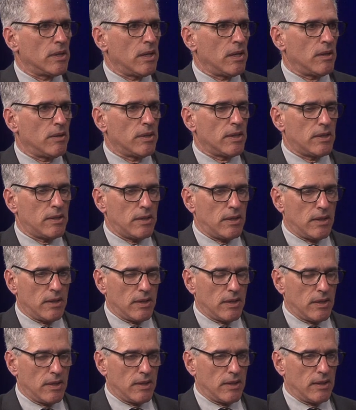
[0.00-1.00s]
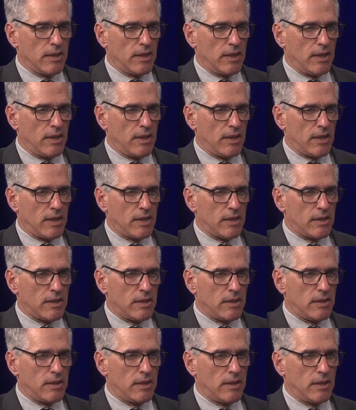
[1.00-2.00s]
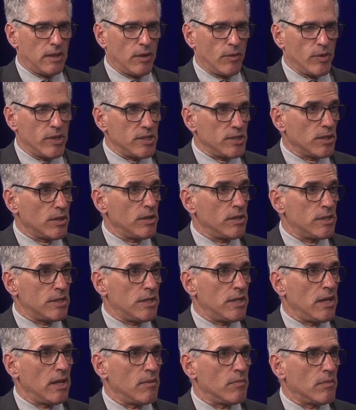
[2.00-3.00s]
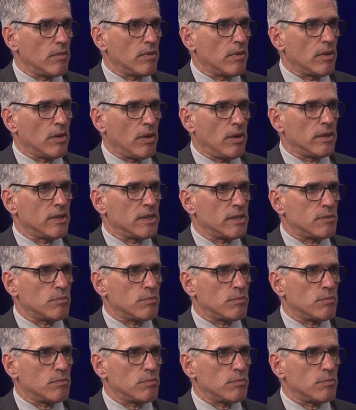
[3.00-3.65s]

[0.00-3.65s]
You know the the uh, there is a good team on this